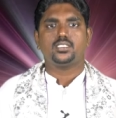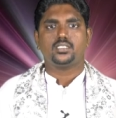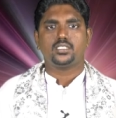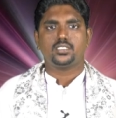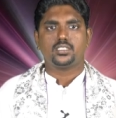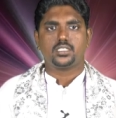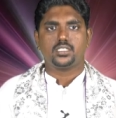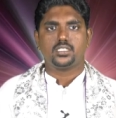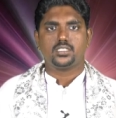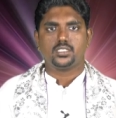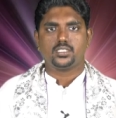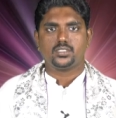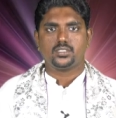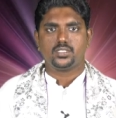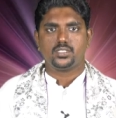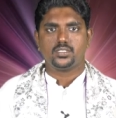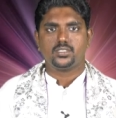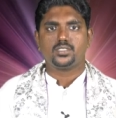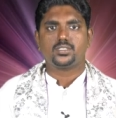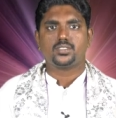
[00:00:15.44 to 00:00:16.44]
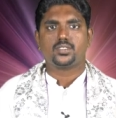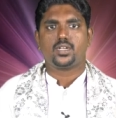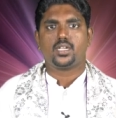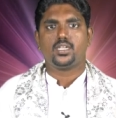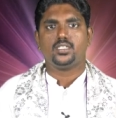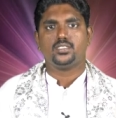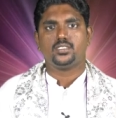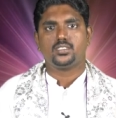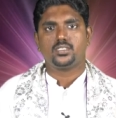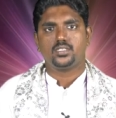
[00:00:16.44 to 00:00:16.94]
and sisters in Jesus
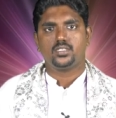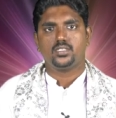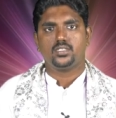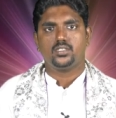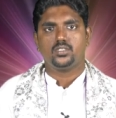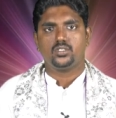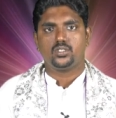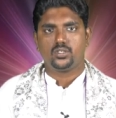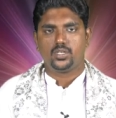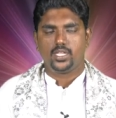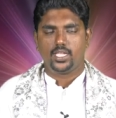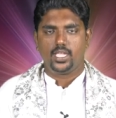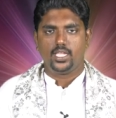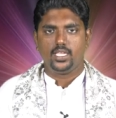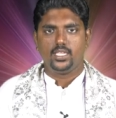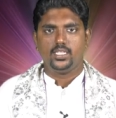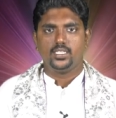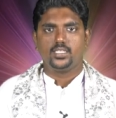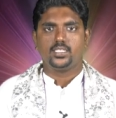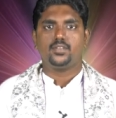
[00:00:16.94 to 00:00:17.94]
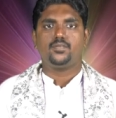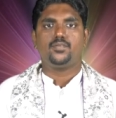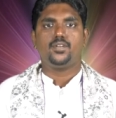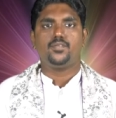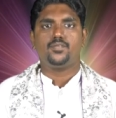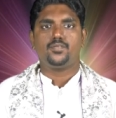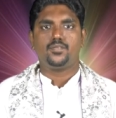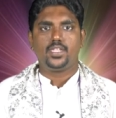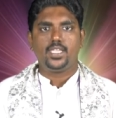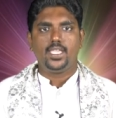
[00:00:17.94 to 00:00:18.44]
Christ, today the
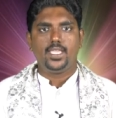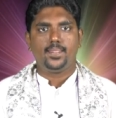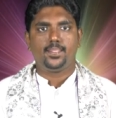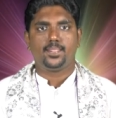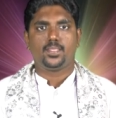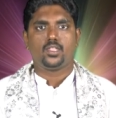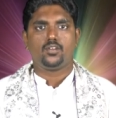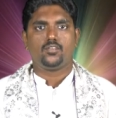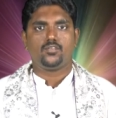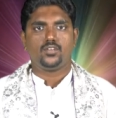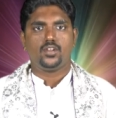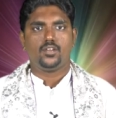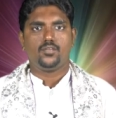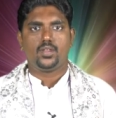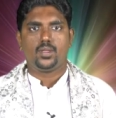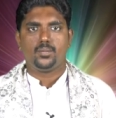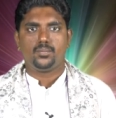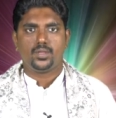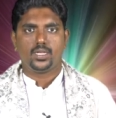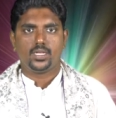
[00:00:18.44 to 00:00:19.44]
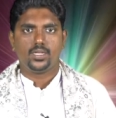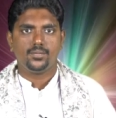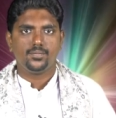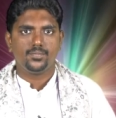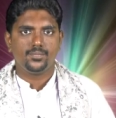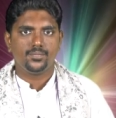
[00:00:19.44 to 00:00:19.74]
15th of November,